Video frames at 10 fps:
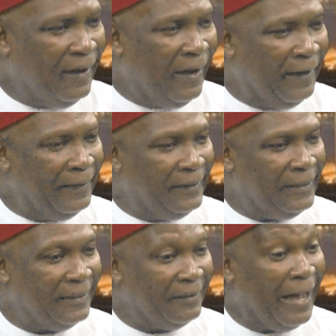
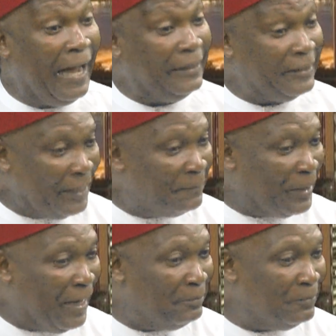And at the same
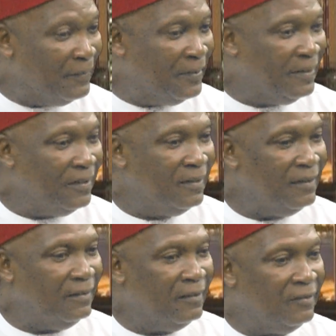time,
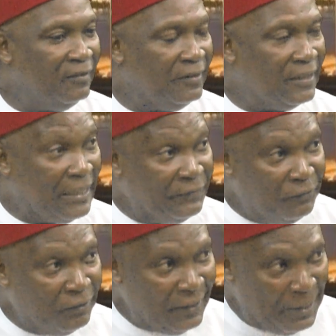
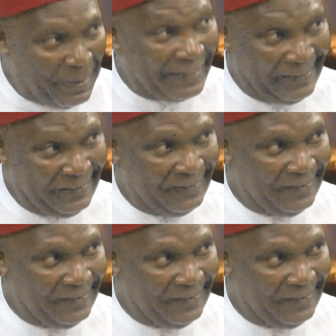civil liberty,